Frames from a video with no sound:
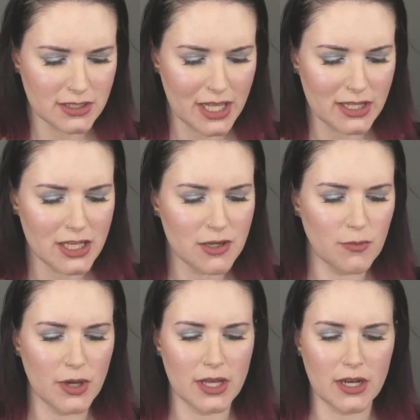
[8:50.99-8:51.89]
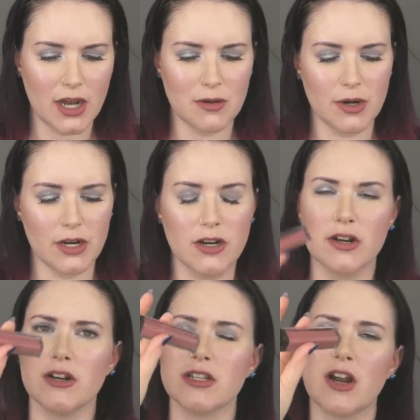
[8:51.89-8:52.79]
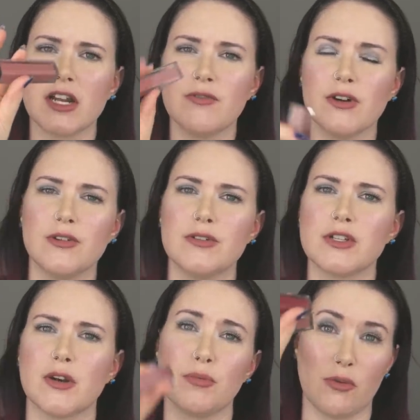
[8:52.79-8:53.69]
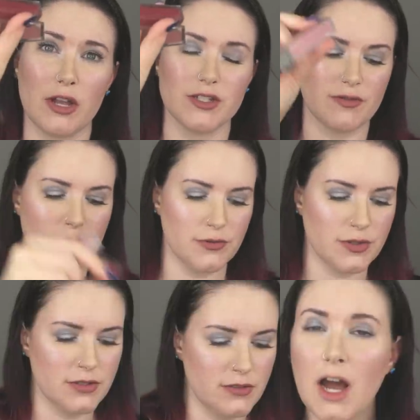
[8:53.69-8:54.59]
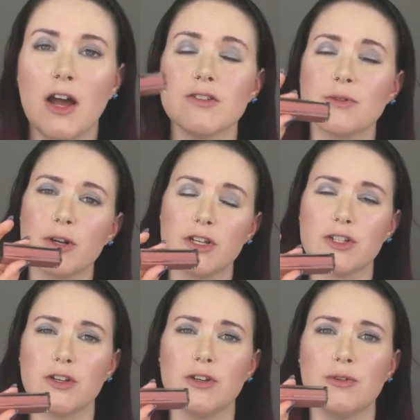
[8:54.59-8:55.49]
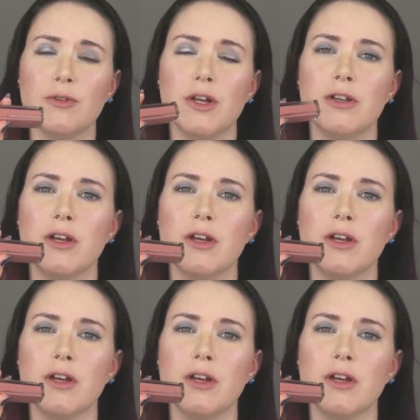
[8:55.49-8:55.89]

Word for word: lately when I wear tawny rose or bronze rose. I also wanted to show you